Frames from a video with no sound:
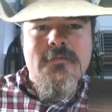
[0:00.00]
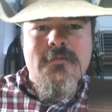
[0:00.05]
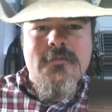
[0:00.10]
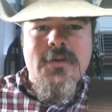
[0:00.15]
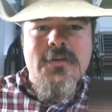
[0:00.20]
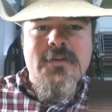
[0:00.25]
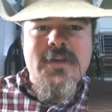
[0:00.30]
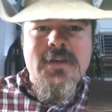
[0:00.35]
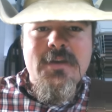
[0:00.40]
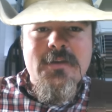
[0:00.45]

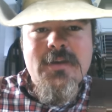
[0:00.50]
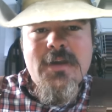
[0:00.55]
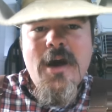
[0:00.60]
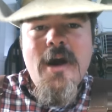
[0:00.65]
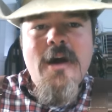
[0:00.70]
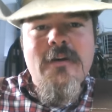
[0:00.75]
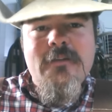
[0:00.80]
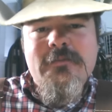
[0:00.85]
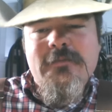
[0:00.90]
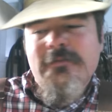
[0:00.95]
they'll kill you
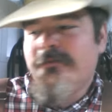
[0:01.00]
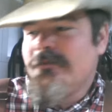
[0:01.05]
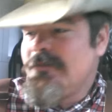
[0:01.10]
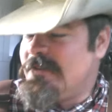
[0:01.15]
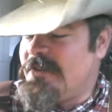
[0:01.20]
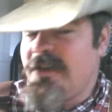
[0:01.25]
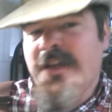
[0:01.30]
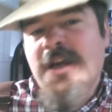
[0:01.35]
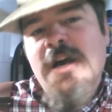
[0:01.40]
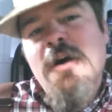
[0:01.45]
off,
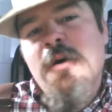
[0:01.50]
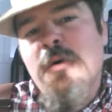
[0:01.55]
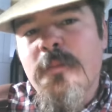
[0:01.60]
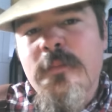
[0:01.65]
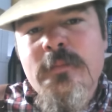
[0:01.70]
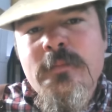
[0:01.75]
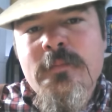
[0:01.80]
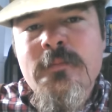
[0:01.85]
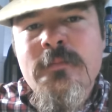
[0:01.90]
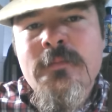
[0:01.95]
send you
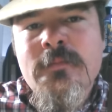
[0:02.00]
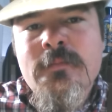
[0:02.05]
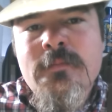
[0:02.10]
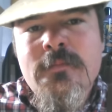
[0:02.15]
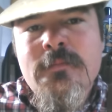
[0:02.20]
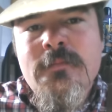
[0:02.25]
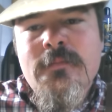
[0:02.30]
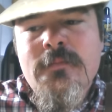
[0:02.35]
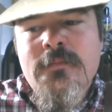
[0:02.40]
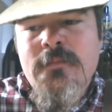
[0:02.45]
home.
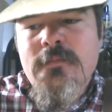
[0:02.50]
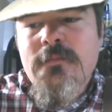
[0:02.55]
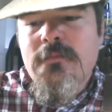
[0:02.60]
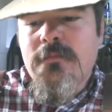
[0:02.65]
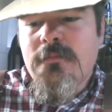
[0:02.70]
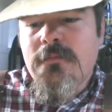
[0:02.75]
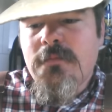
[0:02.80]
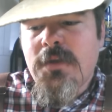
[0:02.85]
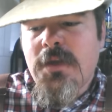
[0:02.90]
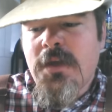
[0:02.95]

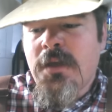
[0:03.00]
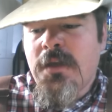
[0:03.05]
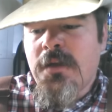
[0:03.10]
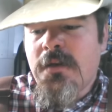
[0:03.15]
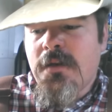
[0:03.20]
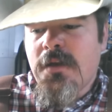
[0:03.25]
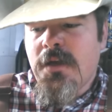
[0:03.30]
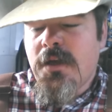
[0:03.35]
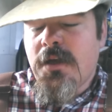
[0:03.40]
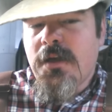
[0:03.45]

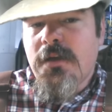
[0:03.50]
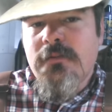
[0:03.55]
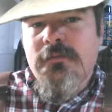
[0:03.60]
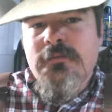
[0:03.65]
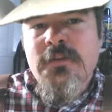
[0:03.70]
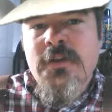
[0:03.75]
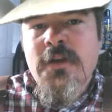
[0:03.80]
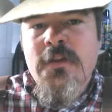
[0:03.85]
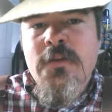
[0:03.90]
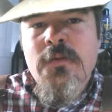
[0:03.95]
And
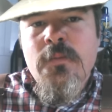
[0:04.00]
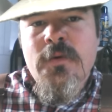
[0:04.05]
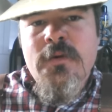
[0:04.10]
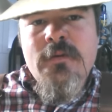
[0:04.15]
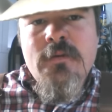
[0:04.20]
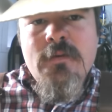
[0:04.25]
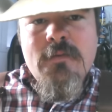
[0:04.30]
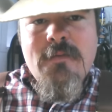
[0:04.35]
another one.